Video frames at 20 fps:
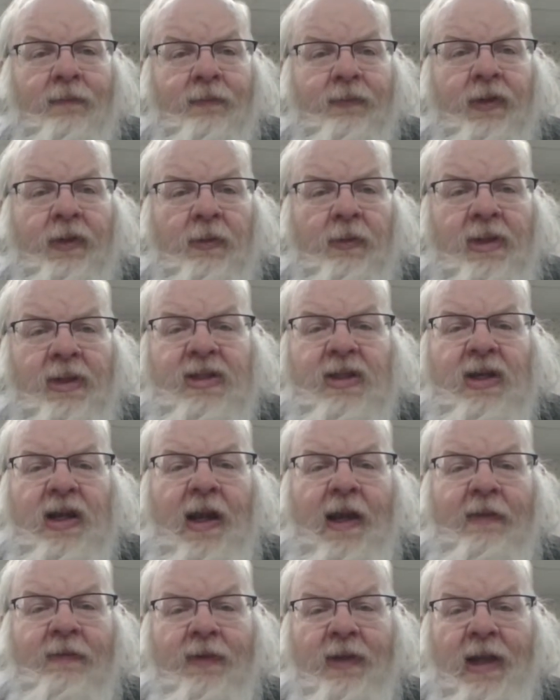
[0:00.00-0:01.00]
The reason
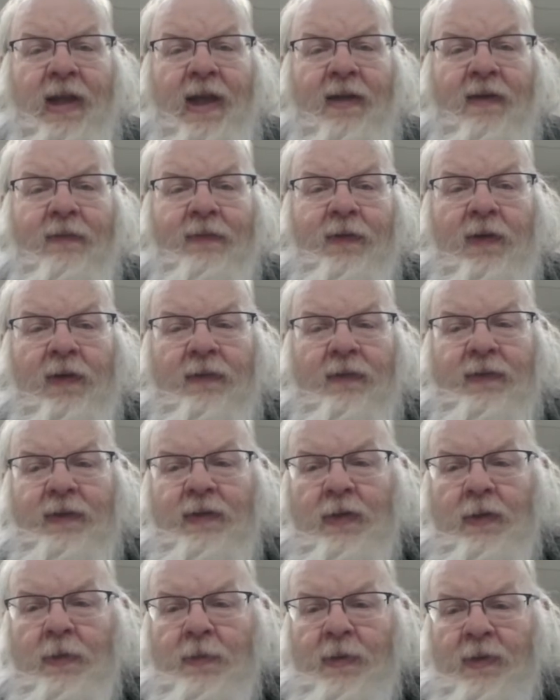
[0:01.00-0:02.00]
I even got involved in
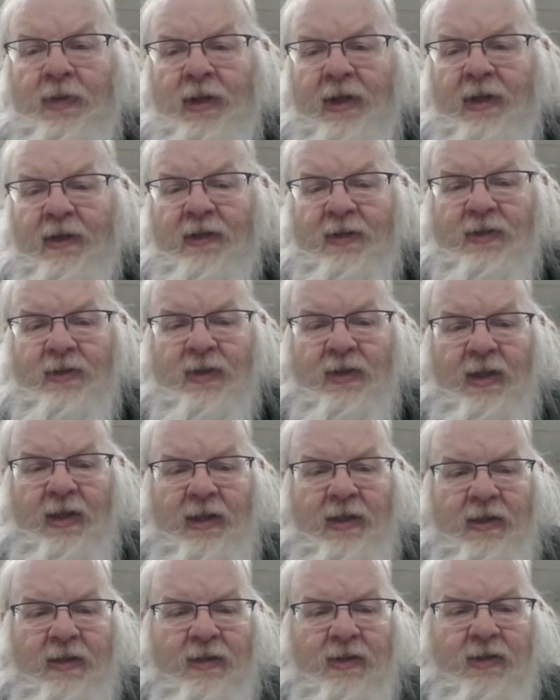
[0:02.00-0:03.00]
hobo nickels
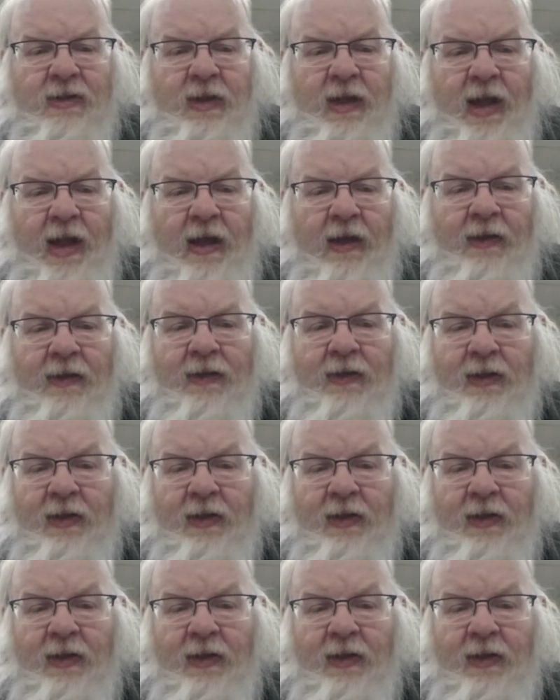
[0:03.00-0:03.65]
is that